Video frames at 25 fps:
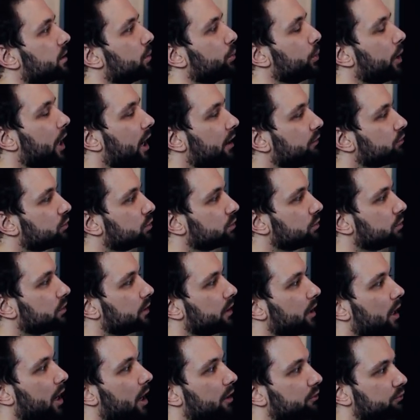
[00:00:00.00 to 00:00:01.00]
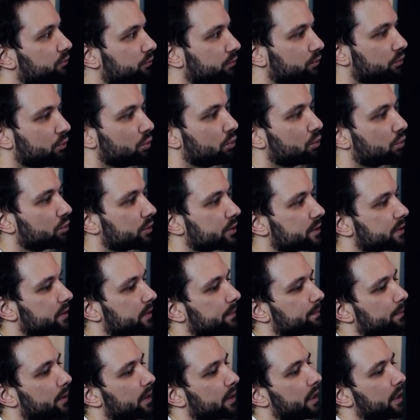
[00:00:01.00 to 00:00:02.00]
we have to enforce
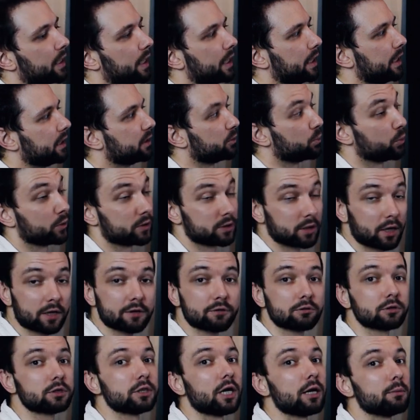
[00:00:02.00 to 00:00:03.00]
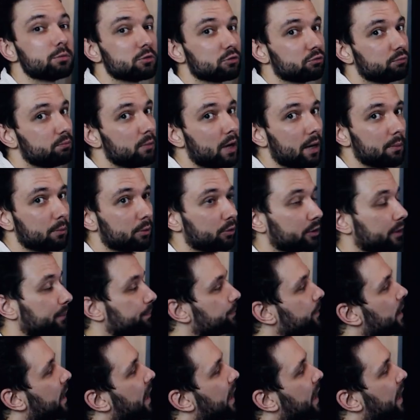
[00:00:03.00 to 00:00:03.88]
it with other types of memory.